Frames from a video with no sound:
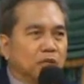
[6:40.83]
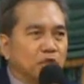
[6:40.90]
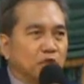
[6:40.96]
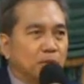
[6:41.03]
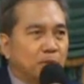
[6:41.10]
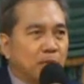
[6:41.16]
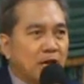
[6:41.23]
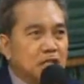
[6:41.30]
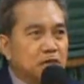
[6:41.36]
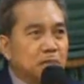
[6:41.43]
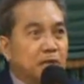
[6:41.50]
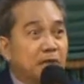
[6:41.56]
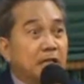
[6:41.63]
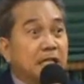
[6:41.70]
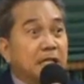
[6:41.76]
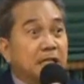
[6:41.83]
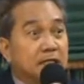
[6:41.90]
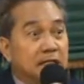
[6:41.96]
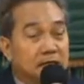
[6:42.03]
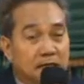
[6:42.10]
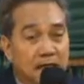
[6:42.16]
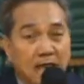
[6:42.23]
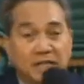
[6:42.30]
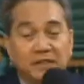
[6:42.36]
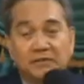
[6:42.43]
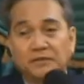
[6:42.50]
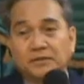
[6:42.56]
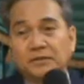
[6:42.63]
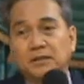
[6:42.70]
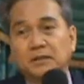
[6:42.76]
to prosper in this life.